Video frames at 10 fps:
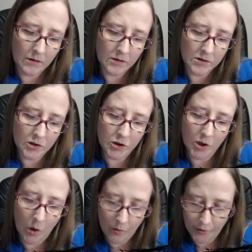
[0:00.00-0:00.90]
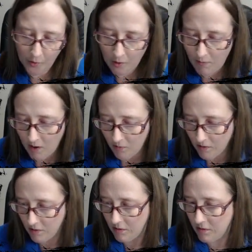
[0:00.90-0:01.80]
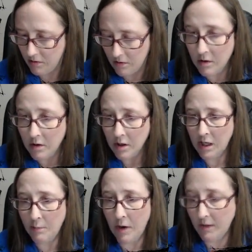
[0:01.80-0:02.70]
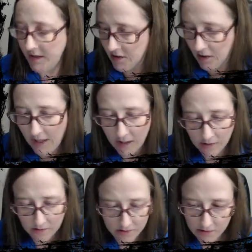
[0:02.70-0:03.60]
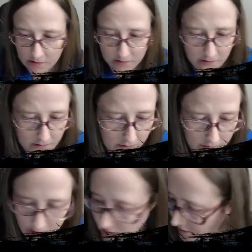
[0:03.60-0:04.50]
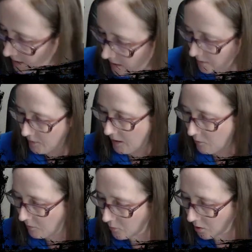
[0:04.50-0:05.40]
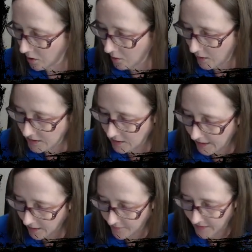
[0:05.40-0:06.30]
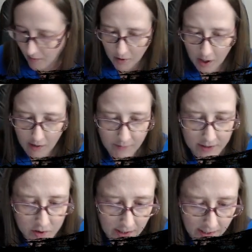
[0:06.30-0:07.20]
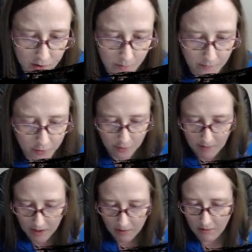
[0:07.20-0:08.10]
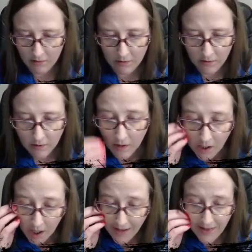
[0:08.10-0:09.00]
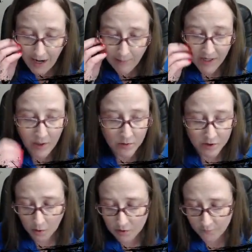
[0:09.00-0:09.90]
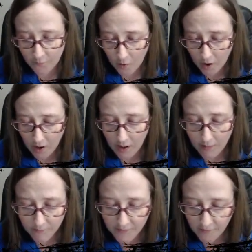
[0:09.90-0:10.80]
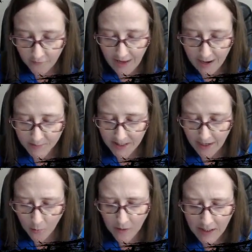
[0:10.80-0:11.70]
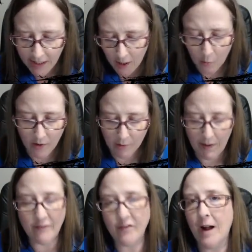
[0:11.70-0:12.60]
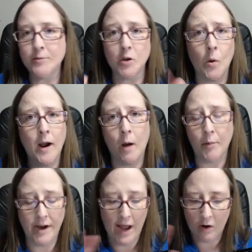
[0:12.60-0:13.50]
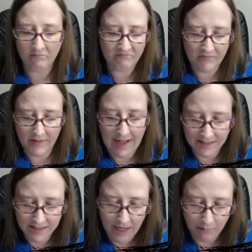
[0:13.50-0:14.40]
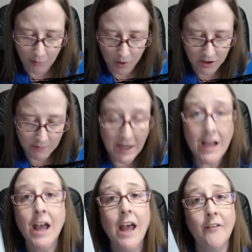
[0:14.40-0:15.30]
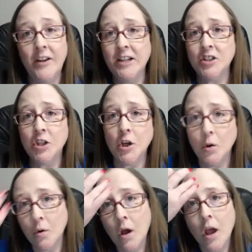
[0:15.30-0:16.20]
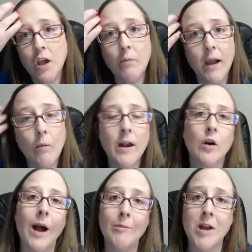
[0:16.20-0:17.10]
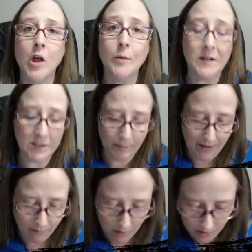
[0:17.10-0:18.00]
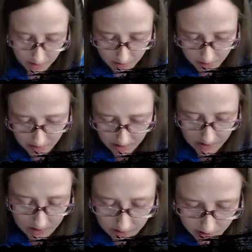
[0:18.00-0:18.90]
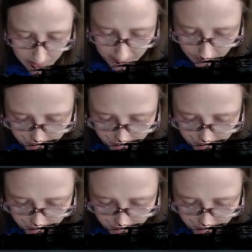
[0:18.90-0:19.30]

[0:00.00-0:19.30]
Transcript: So don't throw them out. Keep all these little L's. LL, we got one more. Oh, I cut that one off, but that's okay because we were trimming. And then I'm going to use those for the flaps. I don't really care whether my flaps are going up or down. That's not important to me. If it is to you, you might want to grab another piece of paper. So here's